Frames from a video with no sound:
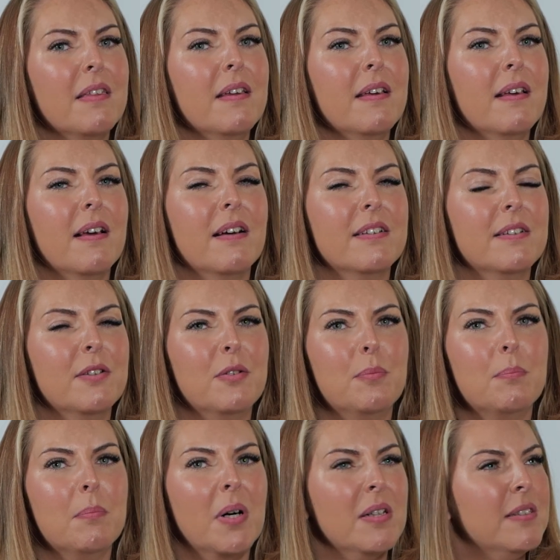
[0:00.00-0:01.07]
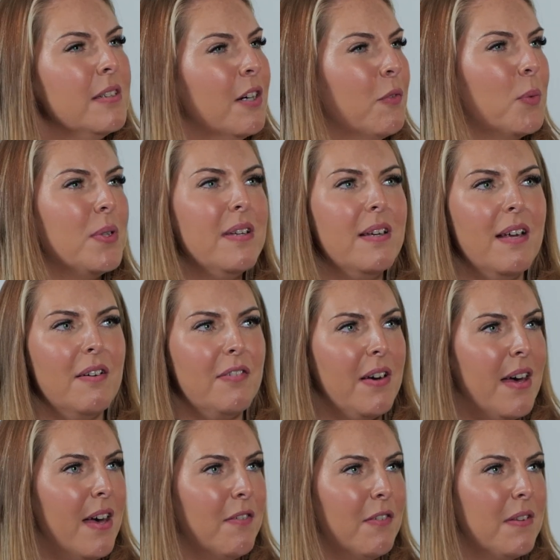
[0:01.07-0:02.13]
think my staff would
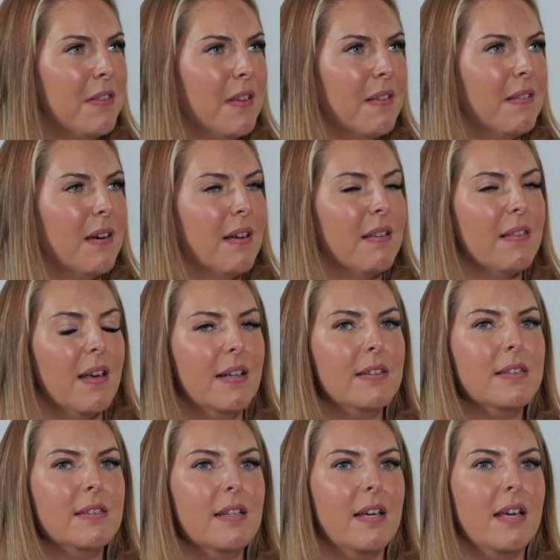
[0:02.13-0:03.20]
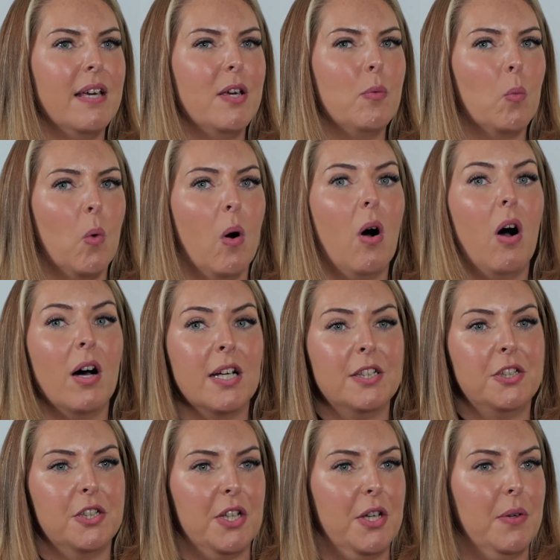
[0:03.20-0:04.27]
never, ever think that. They see what I
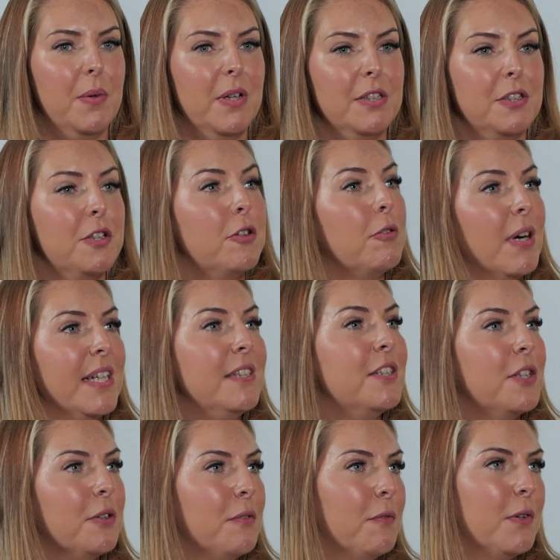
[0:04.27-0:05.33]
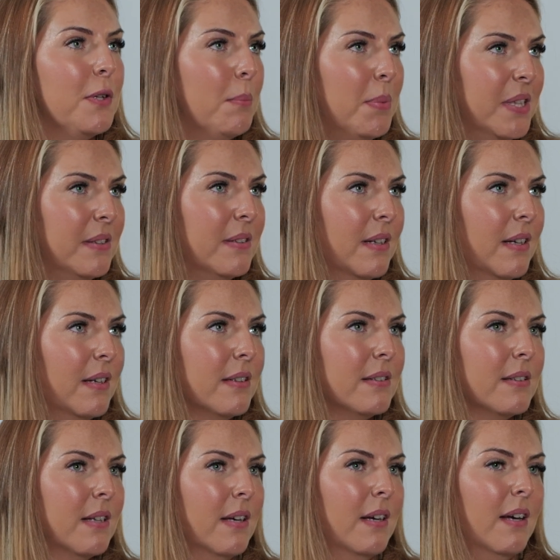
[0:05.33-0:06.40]
do as the greater good for the
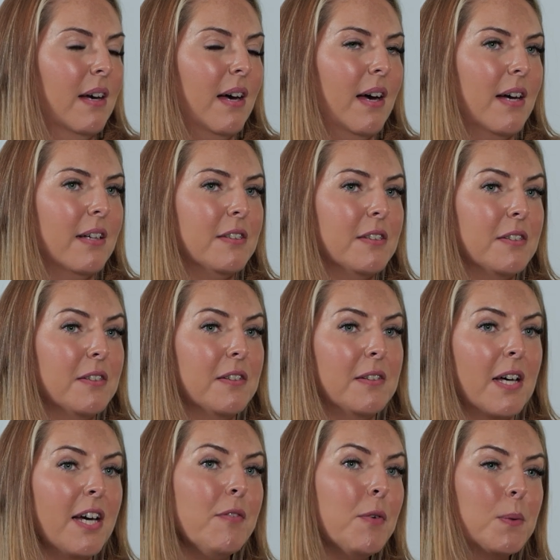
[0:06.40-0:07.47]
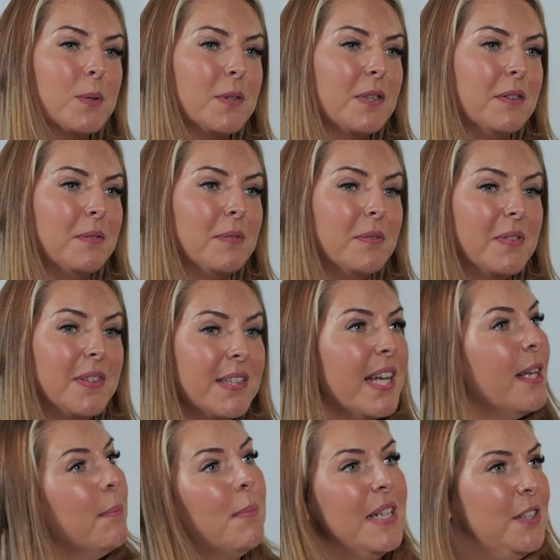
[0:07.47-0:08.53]
business. And they've also
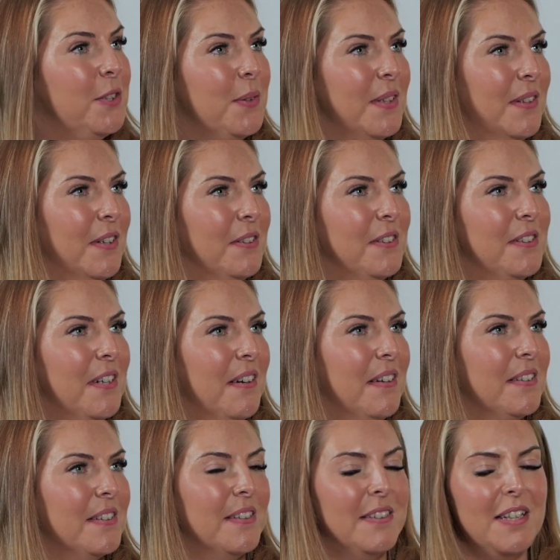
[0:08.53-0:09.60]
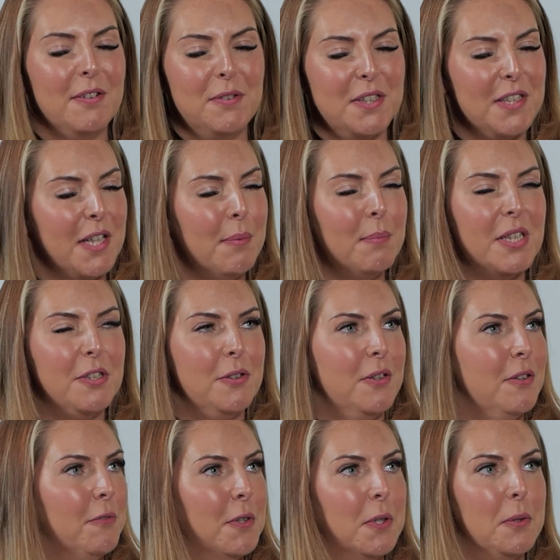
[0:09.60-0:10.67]
seen me doing those tasks. They've seen me
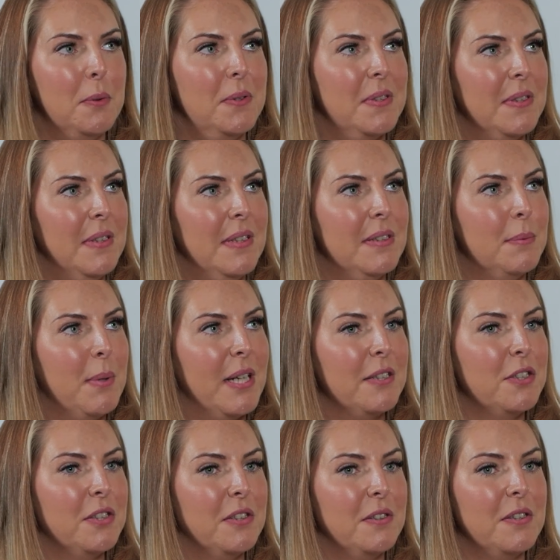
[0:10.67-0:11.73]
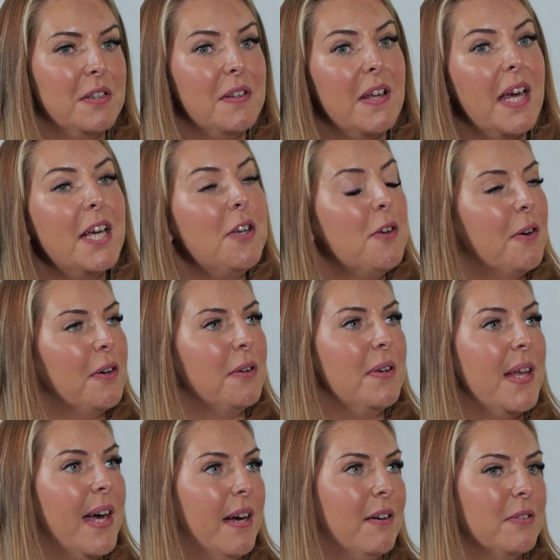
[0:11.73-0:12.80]
doing the renewals and the inspections. So they know
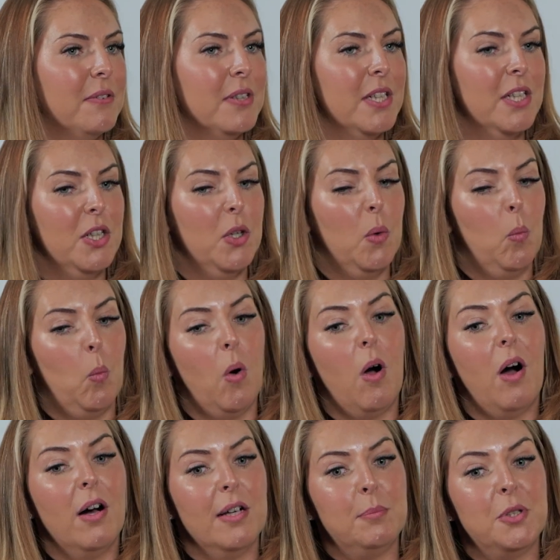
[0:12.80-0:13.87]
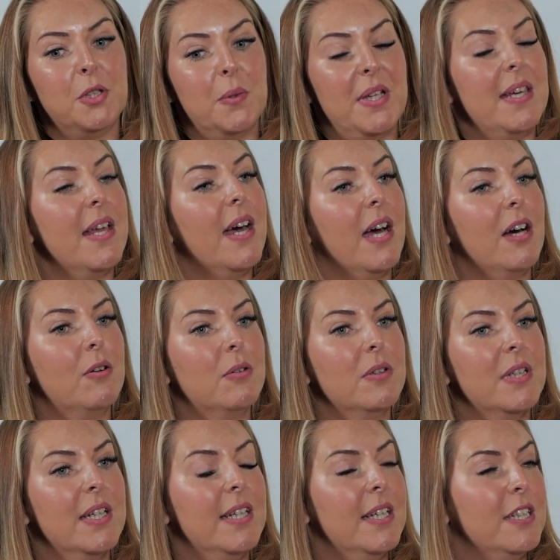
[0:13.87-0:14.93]
now what I'm doing now
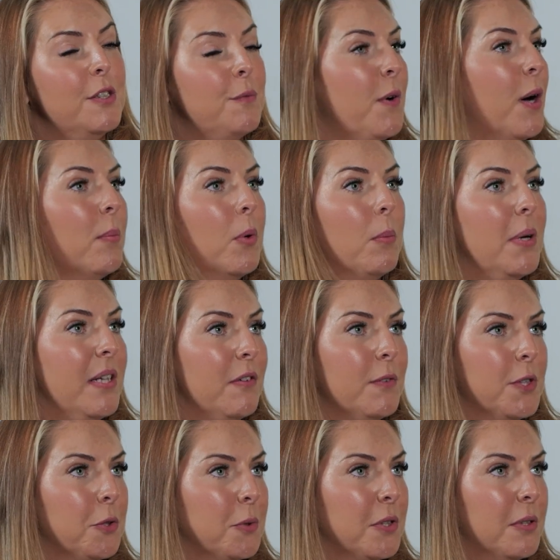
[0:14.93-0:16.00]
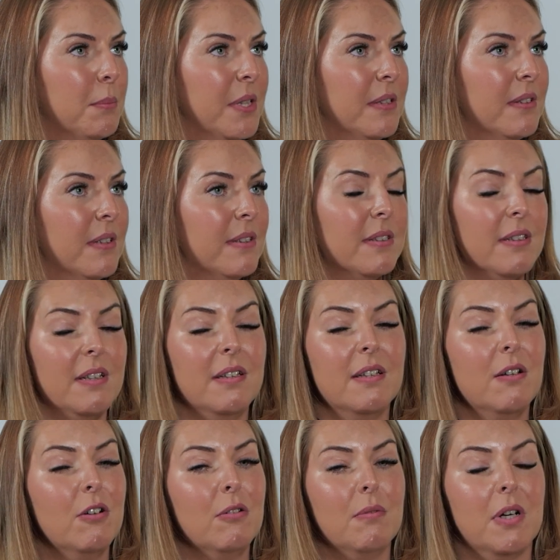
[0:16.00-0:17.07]
is far more beneficial to the business. And in
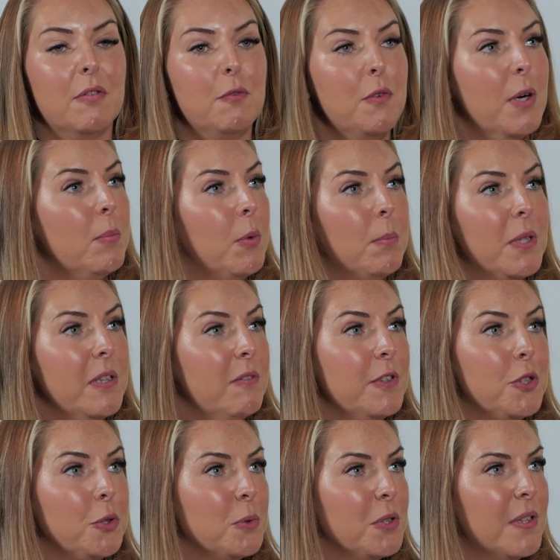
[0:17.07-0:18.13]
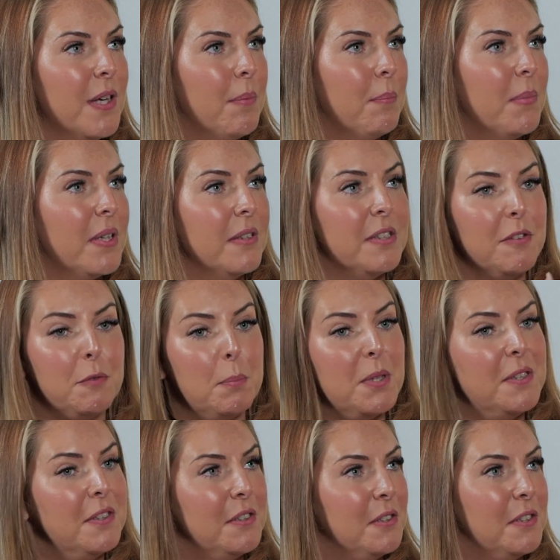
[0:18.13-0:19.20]
the long run, far more beneficial to them, because if the
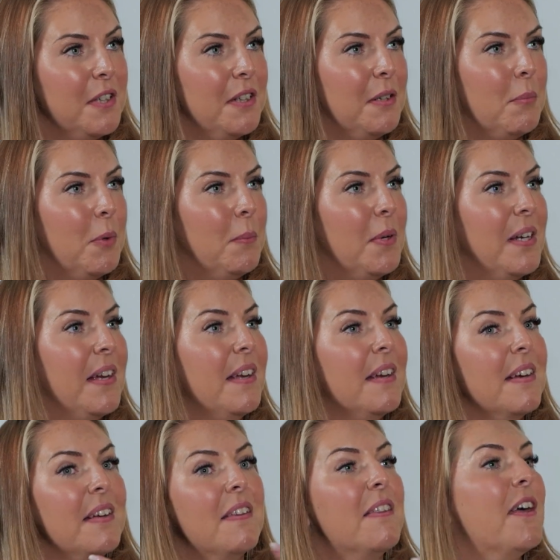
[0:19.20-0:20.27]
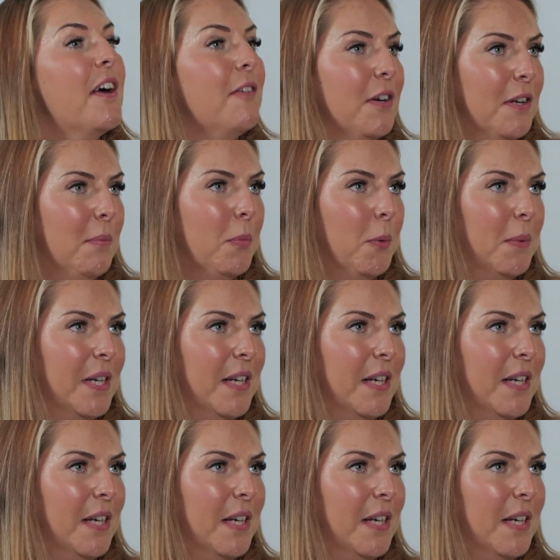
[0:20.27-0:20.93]
business is earning more money, they're earning more